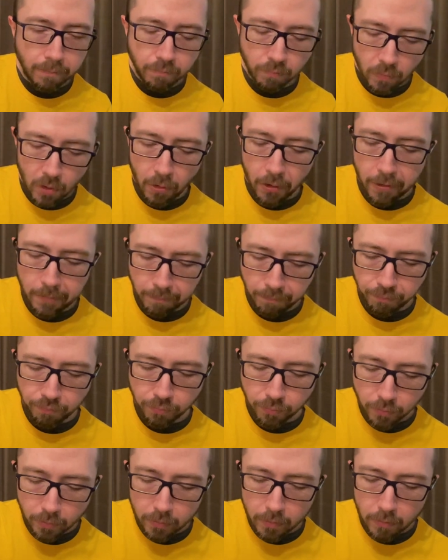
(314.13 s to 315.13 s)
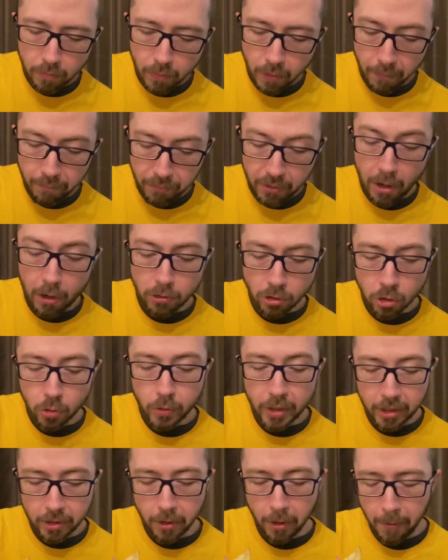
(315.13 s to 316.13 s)
They're they are
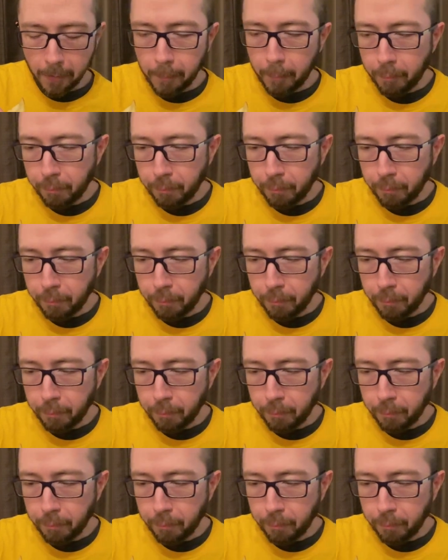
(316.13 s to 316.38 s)
sweet though.